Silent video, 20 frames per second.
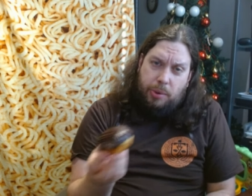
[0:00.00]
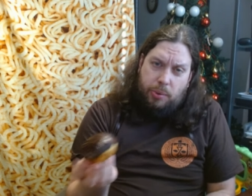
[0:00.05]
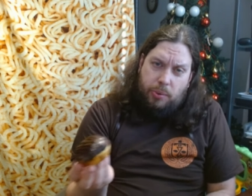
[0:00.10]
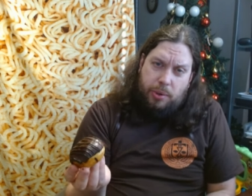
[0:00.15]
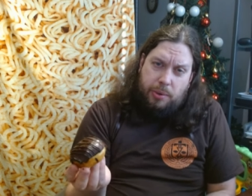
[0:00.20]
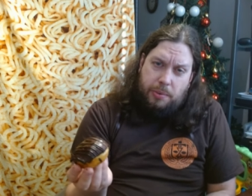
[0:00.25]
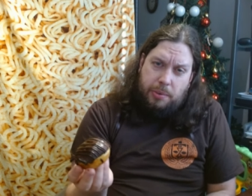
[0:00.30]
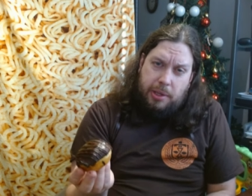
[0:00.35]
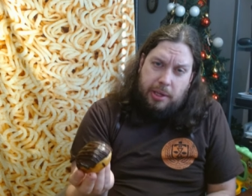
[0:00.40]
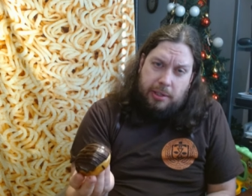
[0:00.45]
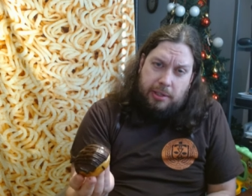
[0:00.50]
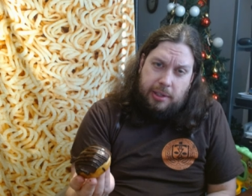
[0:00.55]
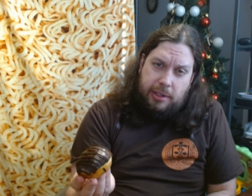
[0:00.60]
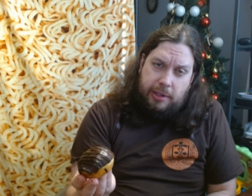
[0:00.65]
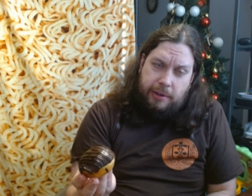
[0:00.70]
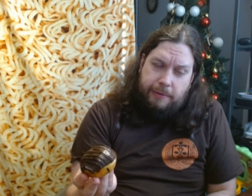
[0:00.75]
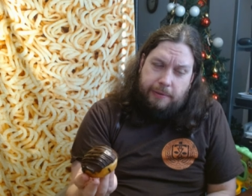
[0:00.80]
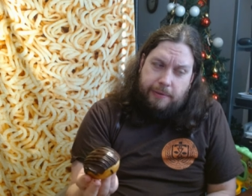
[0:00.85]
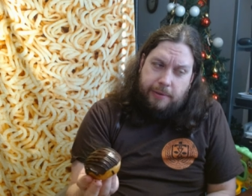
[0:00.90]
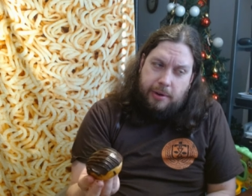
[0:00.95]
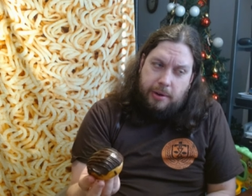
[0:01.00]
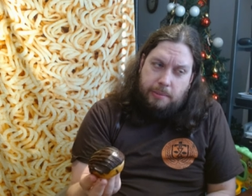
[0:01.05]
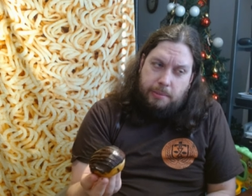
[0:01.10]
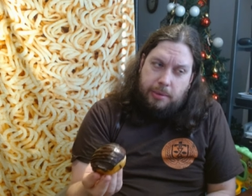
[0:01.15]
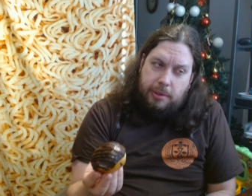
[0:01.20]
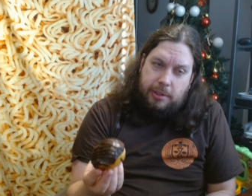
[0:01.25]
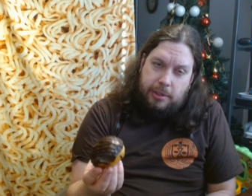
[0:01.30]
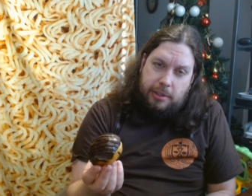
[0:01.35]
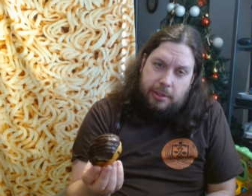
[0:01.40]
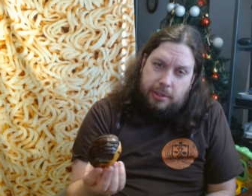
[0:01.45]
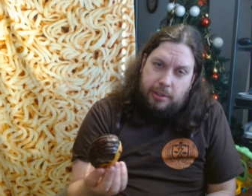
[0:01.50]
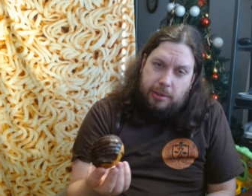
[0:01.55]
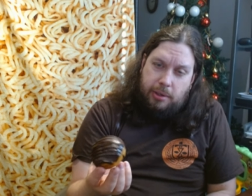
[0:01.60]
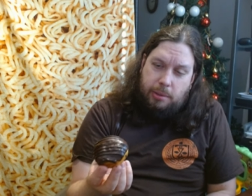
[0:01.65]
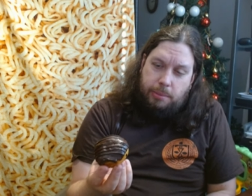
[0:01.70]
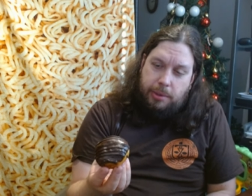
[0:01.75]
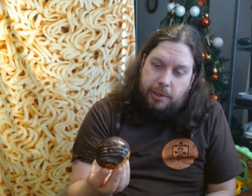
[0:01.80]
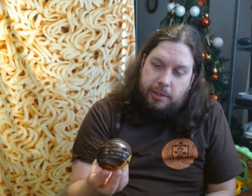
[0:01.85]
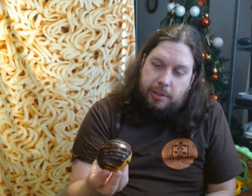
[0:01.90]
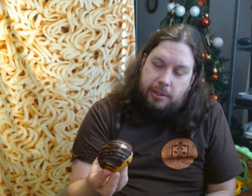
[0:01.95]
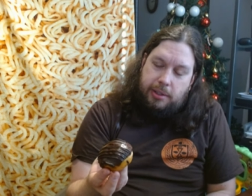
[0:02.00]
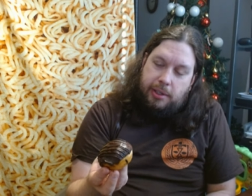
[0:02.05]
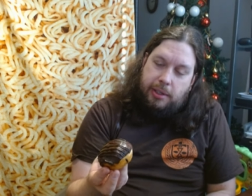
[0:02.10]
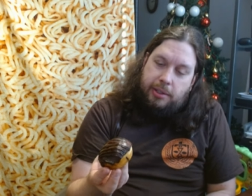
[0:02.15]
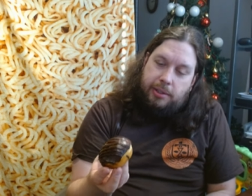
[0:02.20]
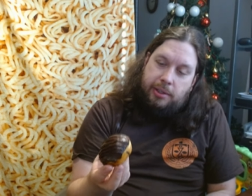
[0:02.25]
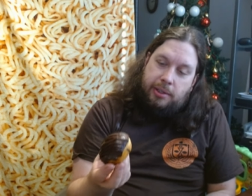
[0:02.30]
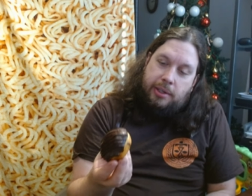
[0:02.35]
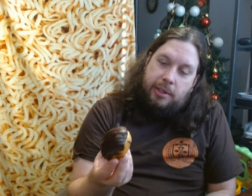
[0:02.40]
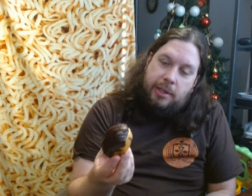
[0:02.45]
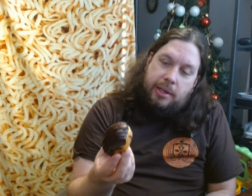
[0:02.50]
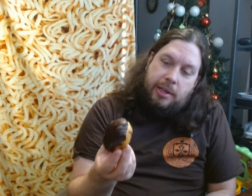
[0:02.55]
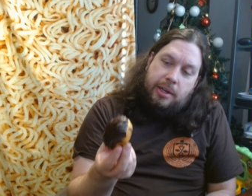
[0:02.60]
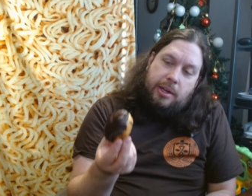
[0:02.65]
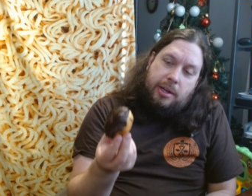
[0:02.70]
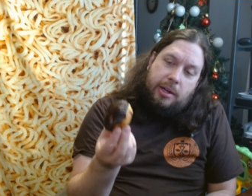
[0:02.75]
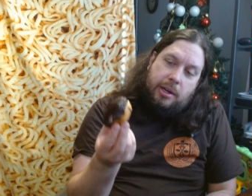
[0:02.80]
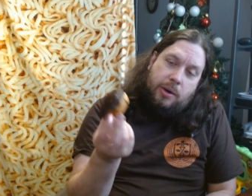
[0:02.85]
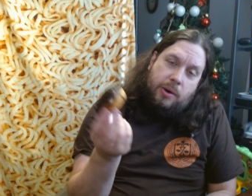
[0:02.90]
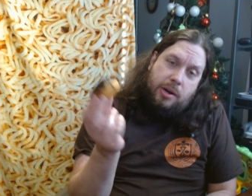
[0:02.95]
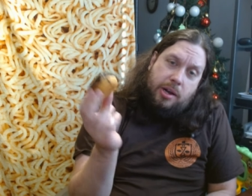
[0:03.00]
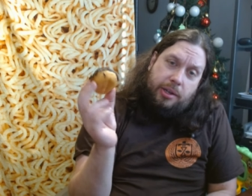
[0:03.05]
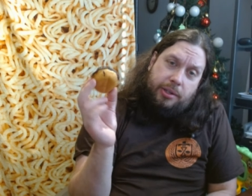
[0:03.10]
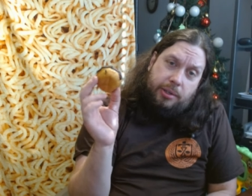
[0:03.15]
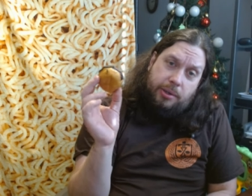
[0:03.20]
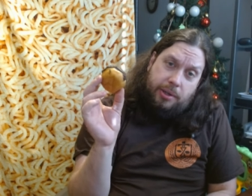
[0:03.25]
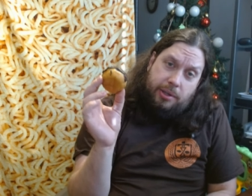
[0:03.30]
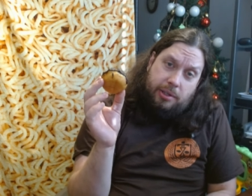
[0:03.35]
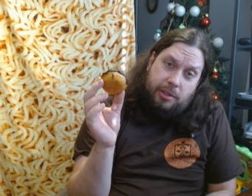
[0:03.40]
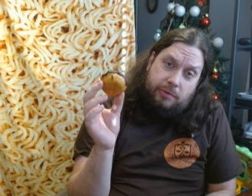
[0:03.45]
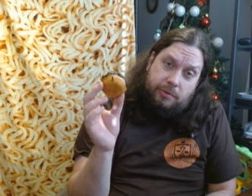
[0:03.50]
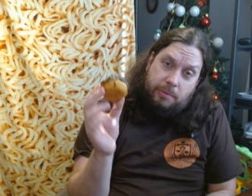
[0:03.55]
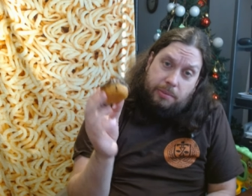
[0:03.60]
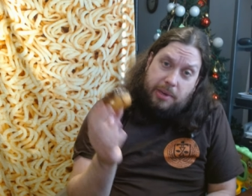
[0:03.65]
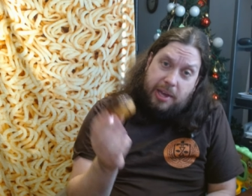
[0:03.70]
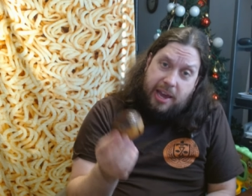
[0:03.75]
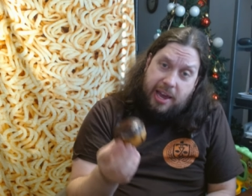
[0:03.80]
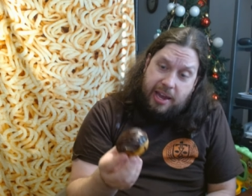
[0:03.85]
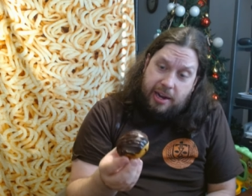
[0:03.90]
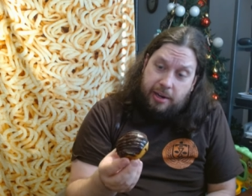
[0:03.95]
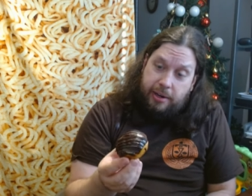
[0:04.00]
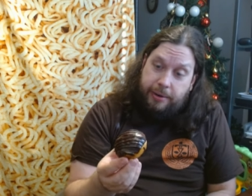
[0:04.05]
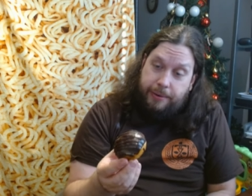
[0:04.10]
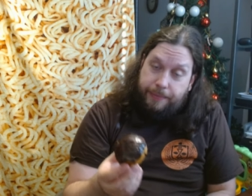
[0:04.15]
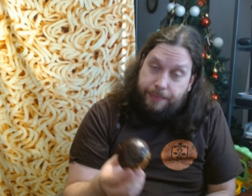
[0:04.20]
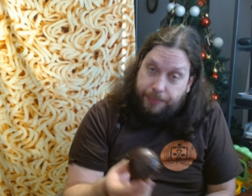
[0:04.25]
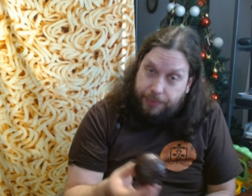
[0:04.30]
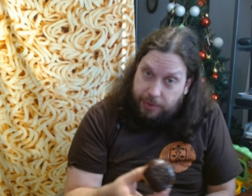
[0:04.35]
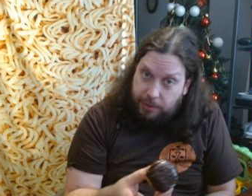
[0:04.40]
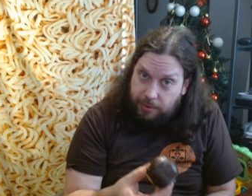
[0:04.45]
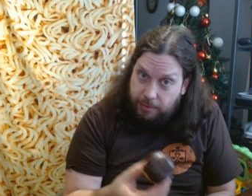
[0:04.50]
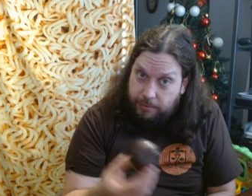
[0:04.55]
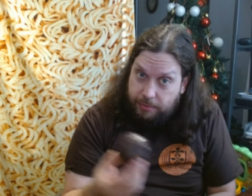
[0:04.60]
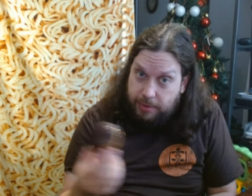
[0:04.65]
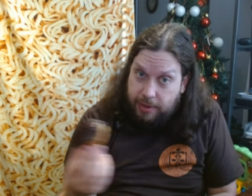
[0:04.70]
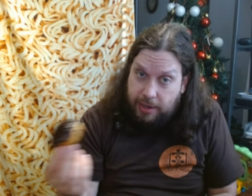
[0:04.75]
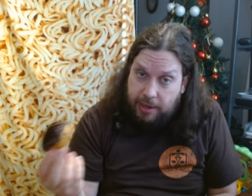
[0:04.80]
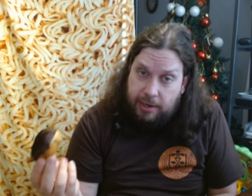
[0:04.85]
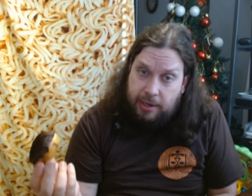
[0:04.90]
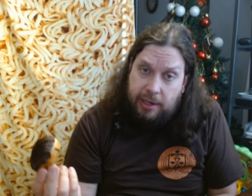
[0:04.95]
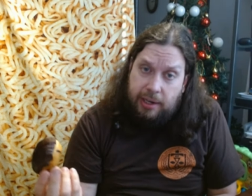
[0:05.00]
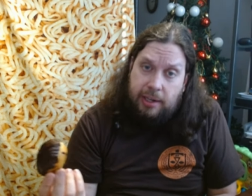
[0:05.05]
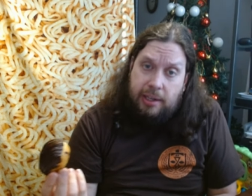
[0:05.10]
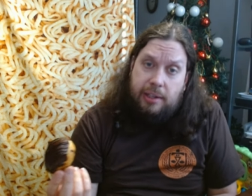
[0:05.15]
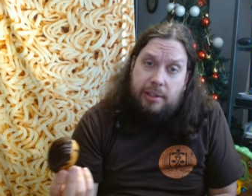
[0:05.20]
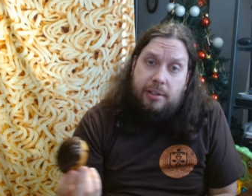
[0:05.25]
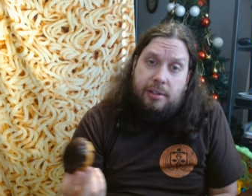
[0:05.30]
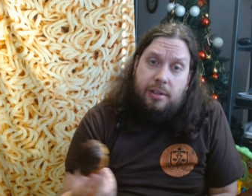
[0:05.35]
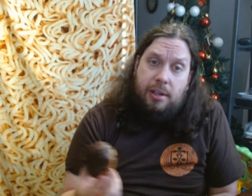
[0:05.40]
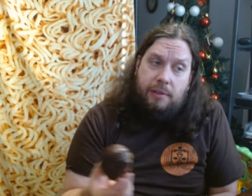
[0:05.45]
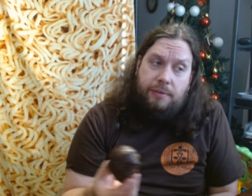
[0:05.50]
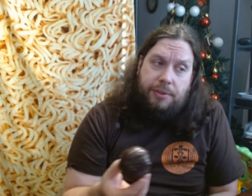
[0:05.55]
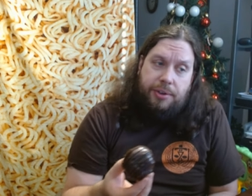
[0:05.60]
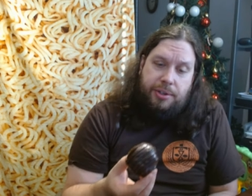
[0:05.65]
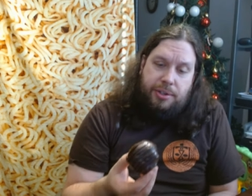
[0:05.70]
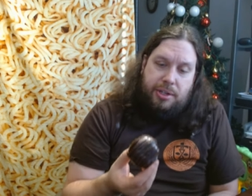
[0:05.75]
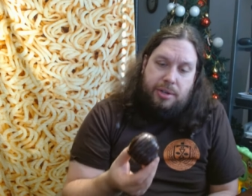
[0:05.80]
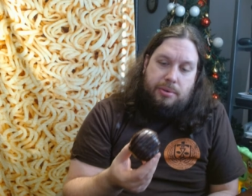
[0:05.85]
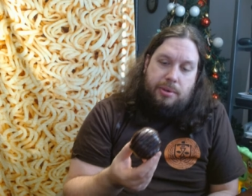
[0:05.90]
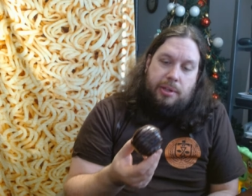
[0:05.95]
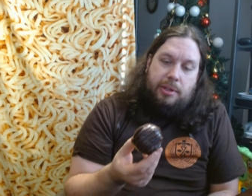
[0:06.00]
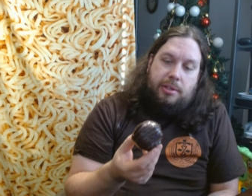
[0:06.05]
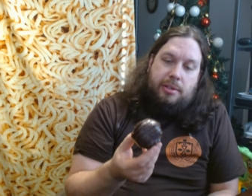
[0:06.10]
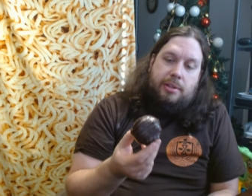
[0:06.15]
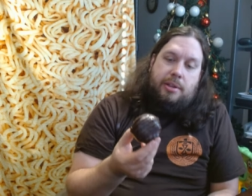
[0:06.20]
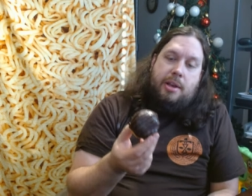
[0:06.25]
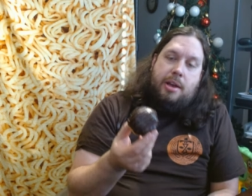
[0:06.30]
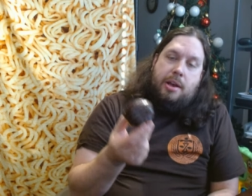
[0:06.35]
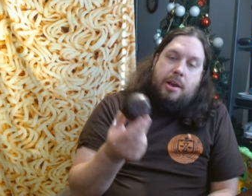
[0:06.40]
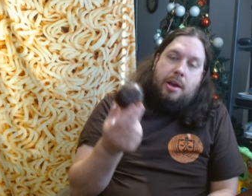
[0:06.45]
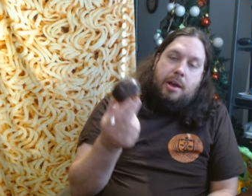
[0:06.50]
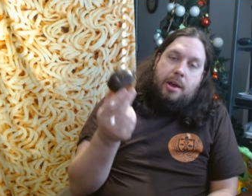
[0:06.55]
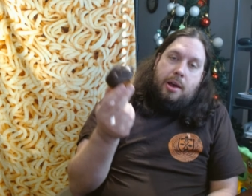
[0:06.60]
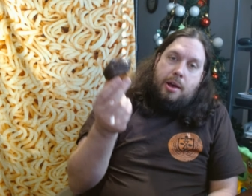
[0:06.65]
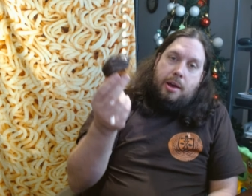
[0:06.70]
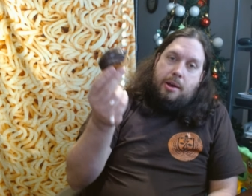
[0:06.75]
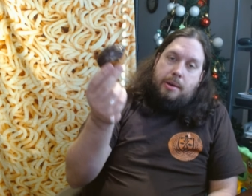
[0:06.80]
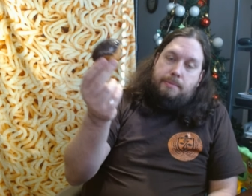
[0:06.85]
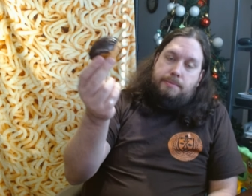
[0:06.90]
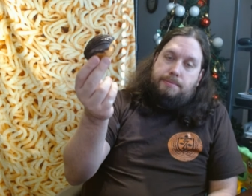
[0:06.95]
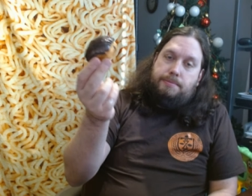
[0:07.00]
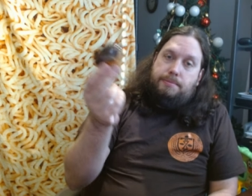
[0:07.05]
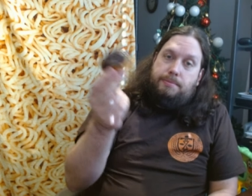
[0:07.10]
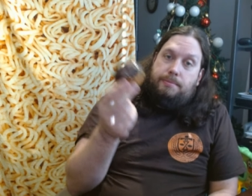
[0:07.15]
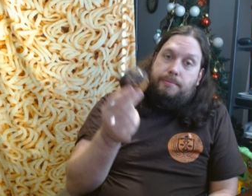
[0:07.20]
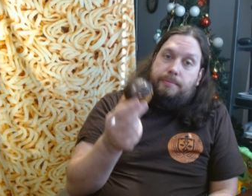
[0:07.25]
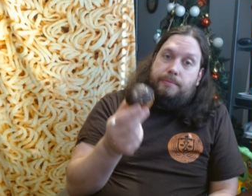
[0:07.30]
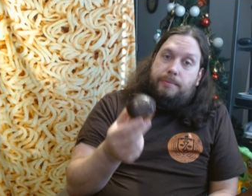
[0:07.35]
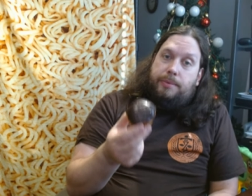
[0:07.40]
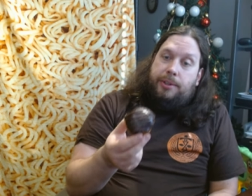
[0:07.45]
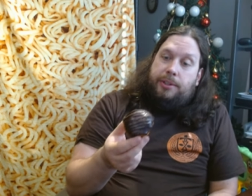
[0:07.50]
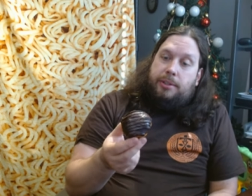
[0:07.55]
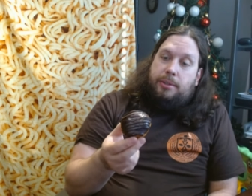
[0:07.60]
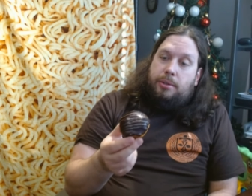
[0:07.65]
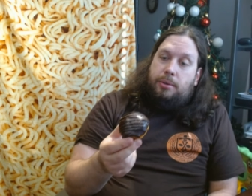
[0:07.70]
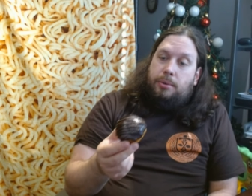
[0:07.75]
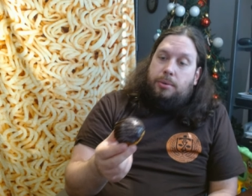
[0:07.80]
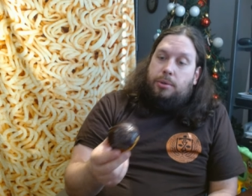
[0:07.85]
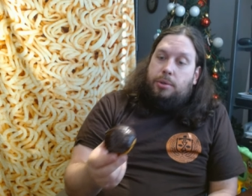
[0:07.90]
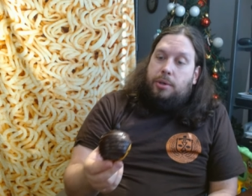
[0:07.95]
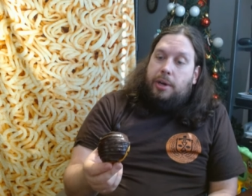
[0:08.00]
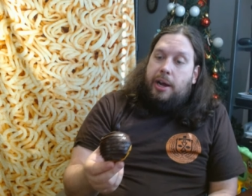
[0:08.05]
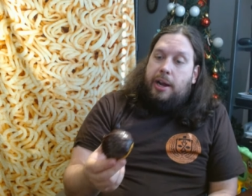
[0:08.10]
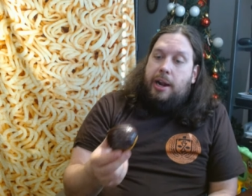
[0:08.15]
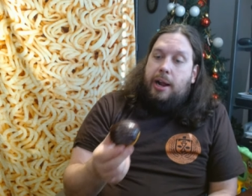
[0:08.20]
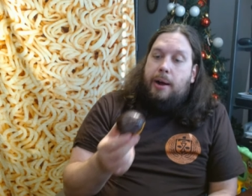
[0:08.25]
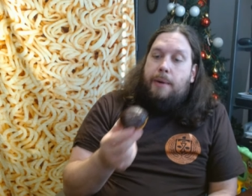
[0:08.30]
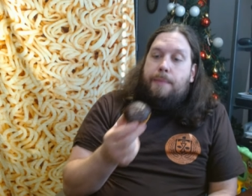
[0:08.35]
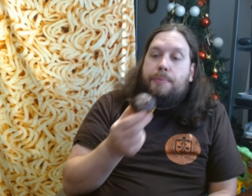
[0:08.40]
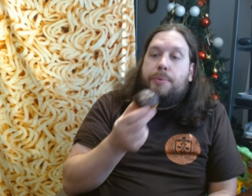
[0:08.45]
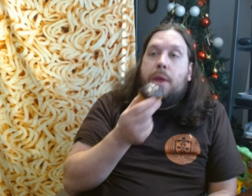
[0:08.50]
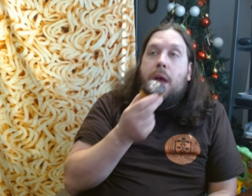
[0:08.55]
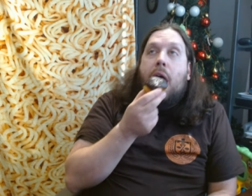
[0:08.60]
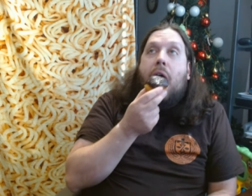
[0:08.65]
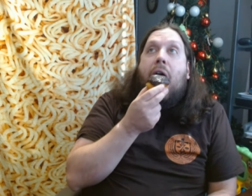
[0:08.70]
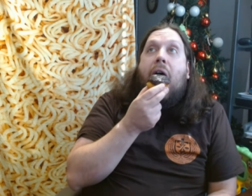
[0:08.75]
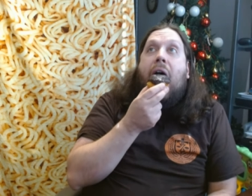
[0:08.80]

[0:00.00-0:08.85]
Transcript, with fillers: But where would they send it from? Because this is the only place that sells it. Oh, and also this is from Canada. You know, Canadians love their donuts. Let's go try it out.